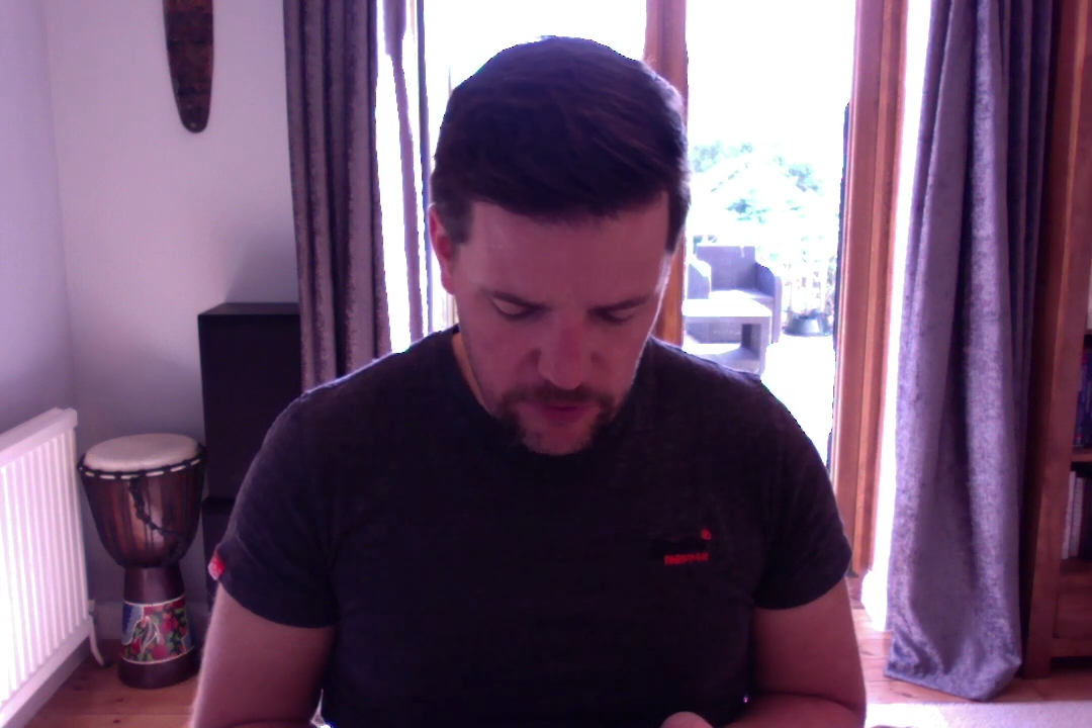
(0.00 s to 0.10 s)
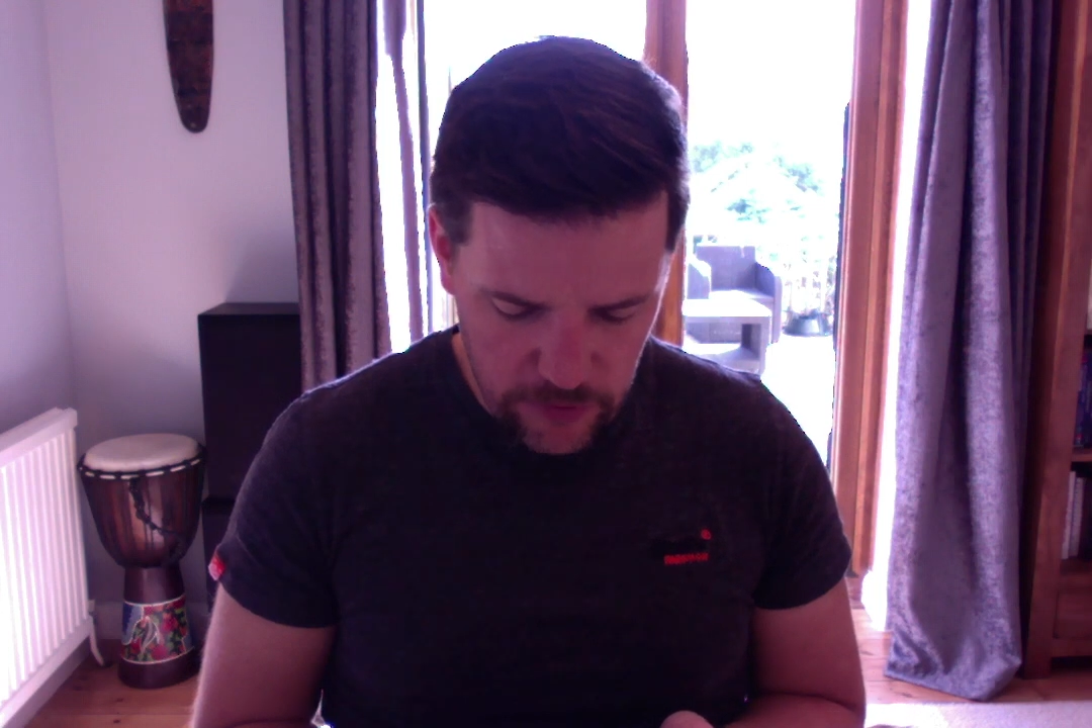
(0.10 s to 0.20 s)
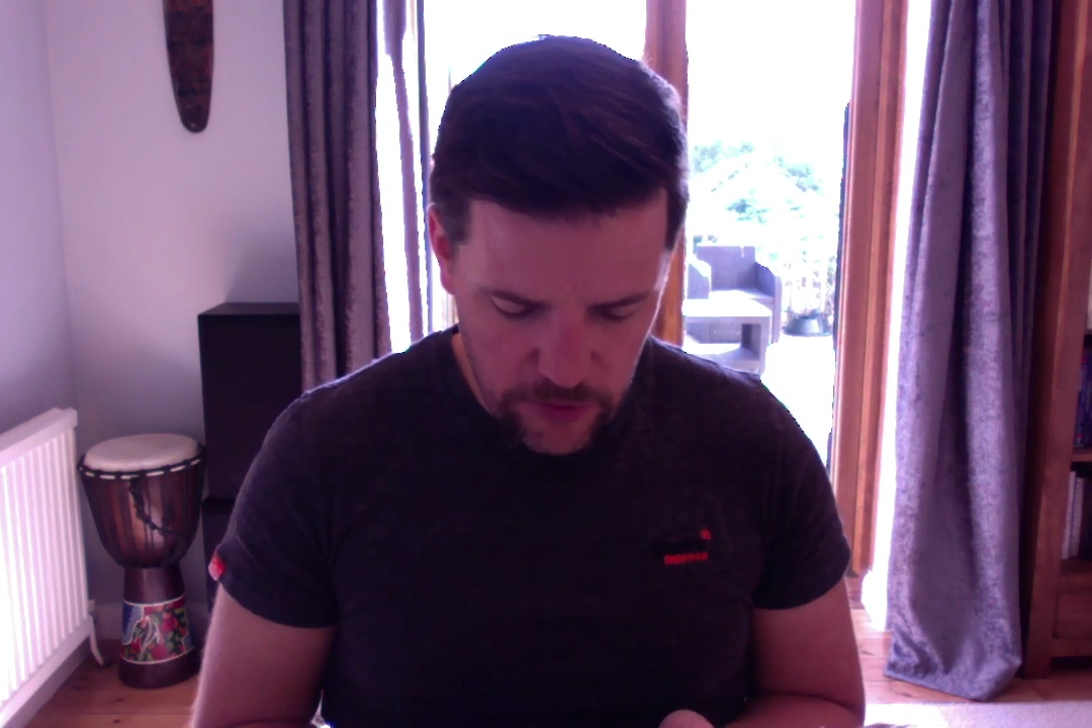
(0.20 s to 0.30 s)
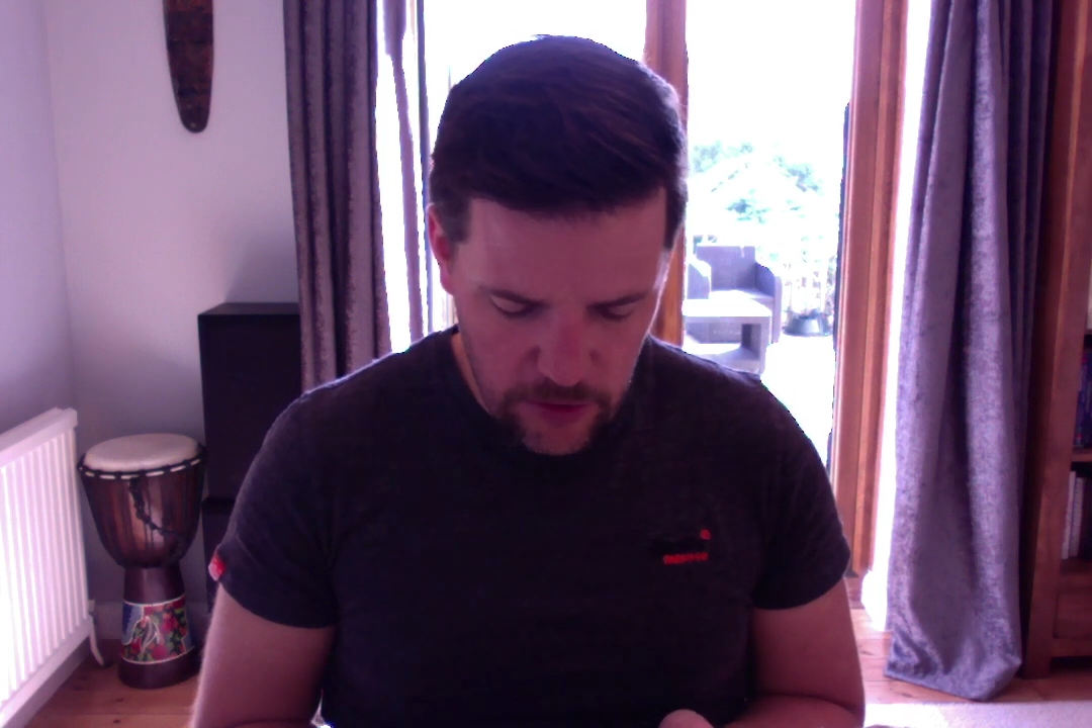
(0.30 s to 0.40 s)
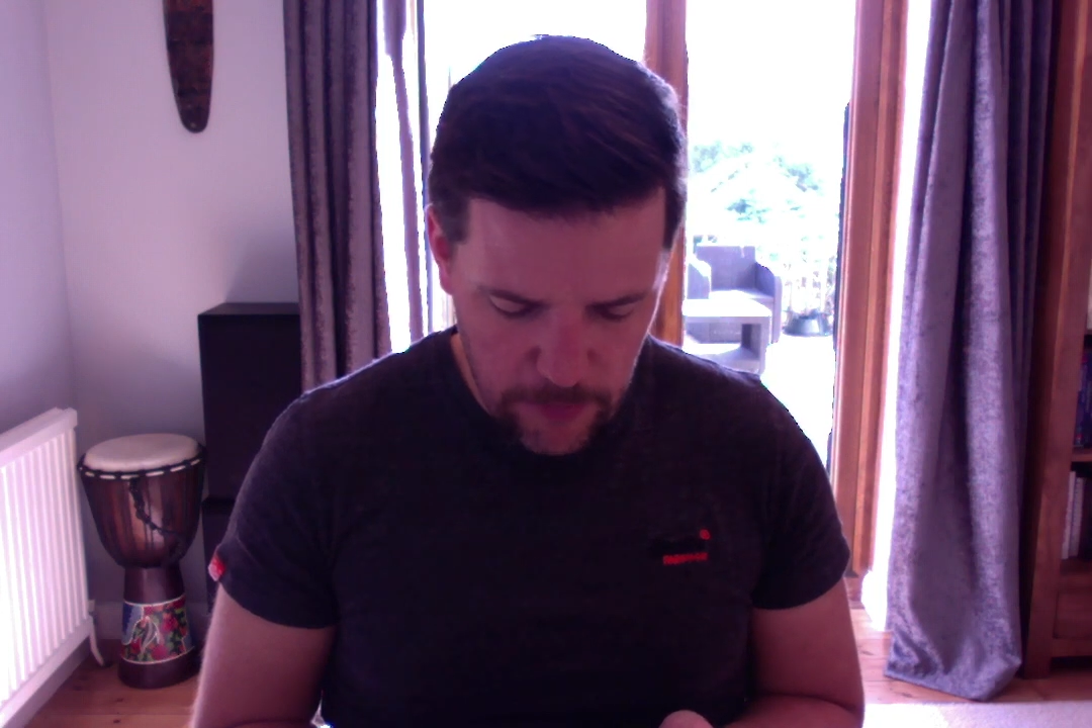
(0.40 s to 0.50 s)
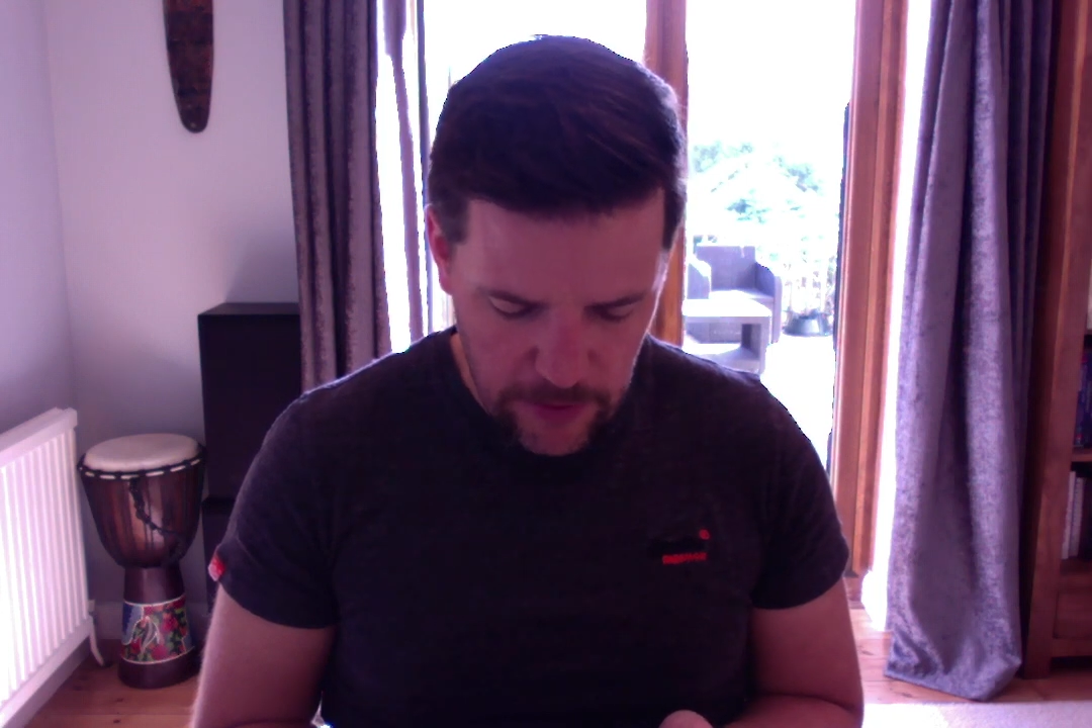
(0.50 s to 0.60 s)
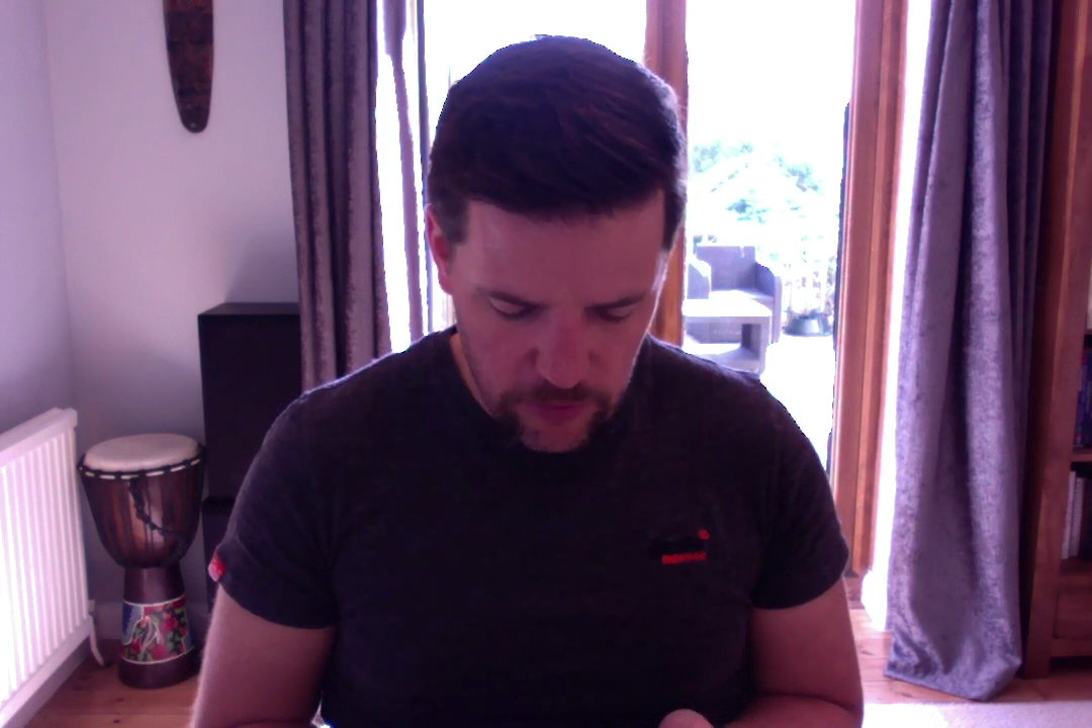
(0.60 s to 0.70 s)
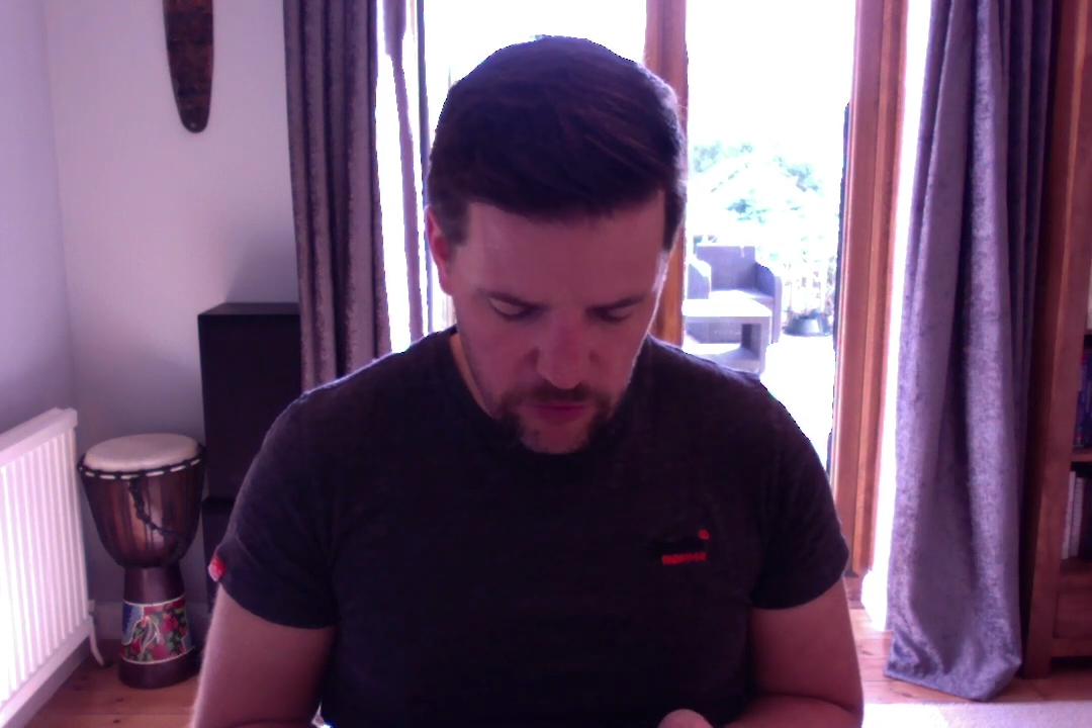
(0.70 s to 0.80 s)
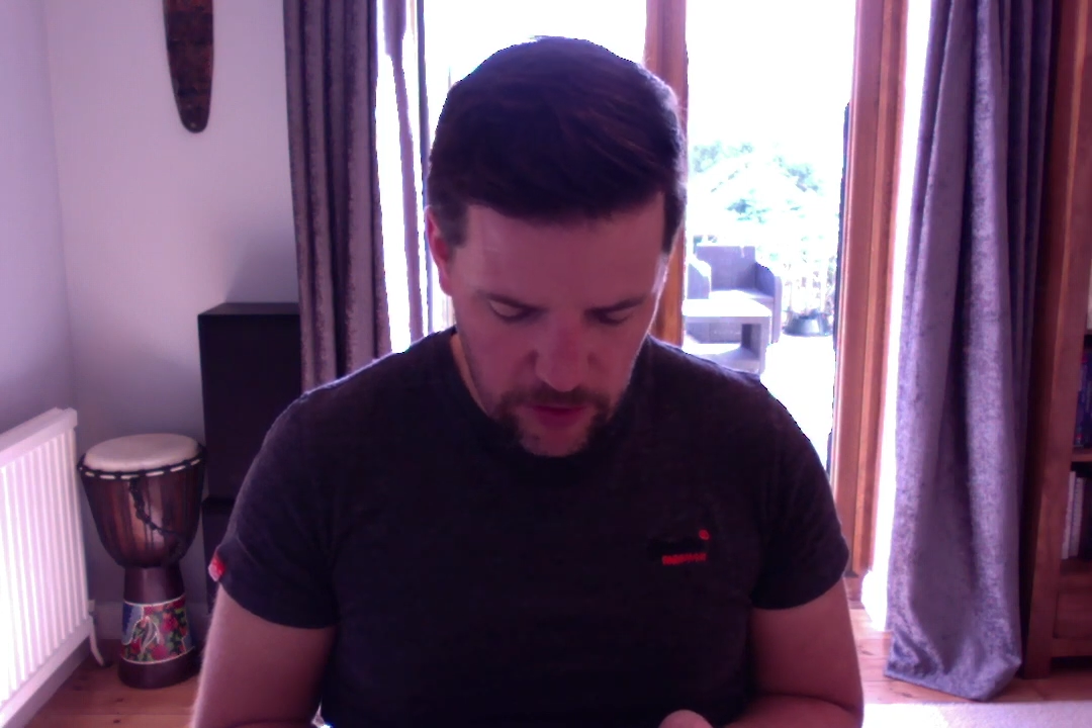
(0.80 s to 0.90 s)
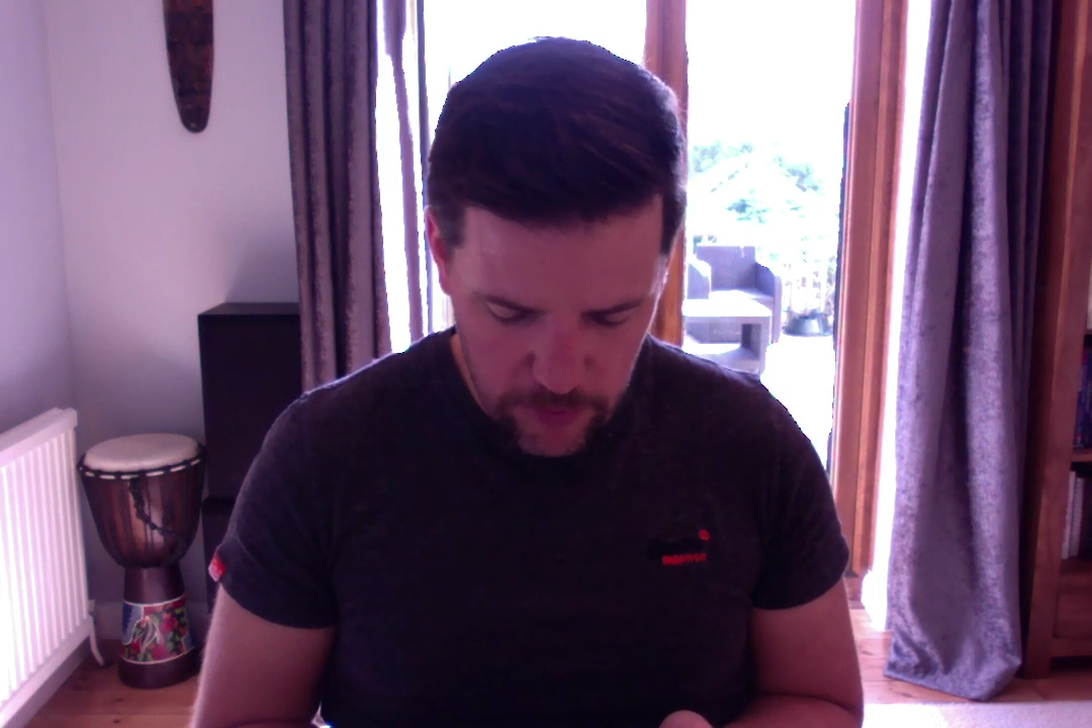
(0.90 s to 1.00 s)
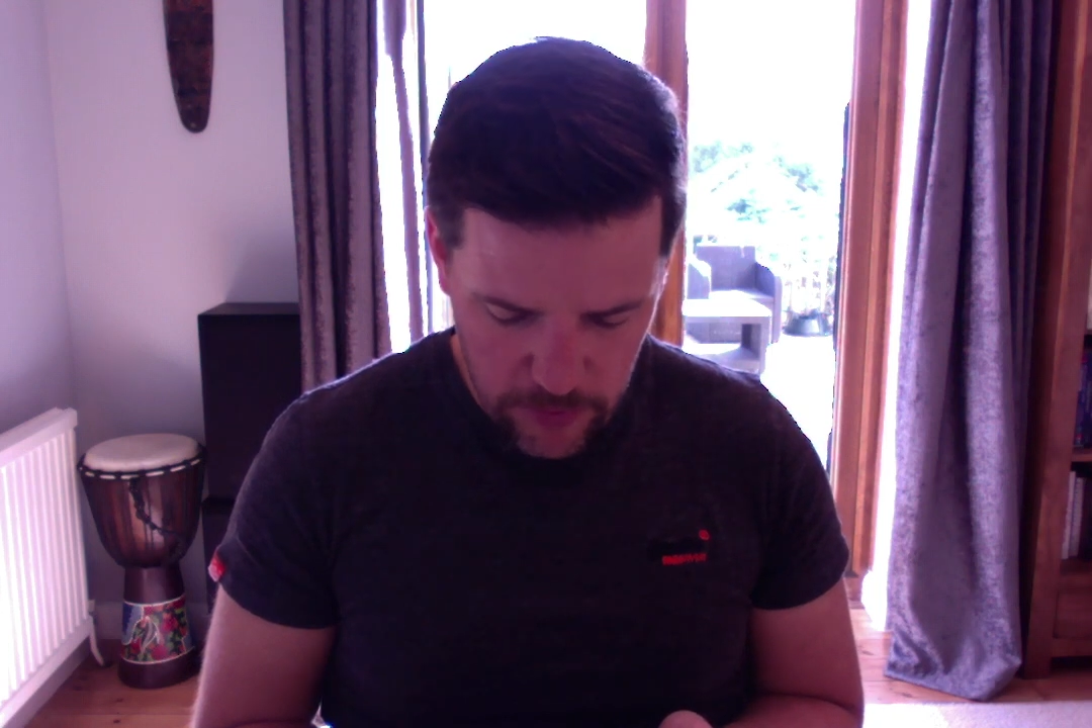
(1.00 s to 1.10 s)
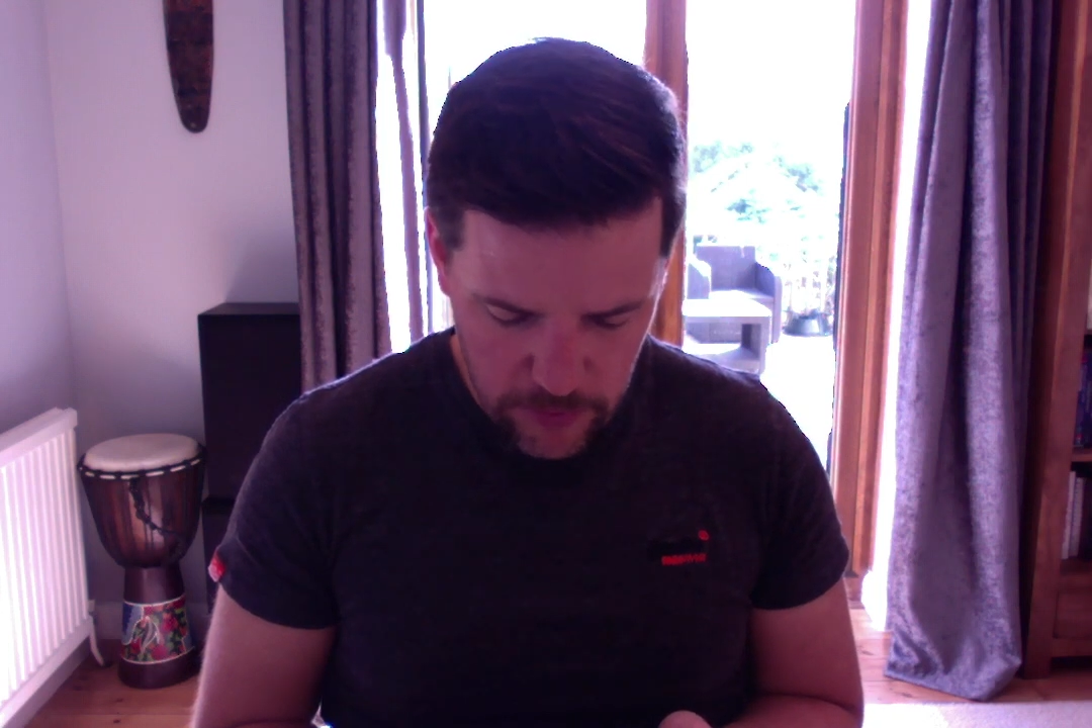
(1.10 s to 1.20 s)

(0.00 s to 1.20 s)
disturb Mousetrap,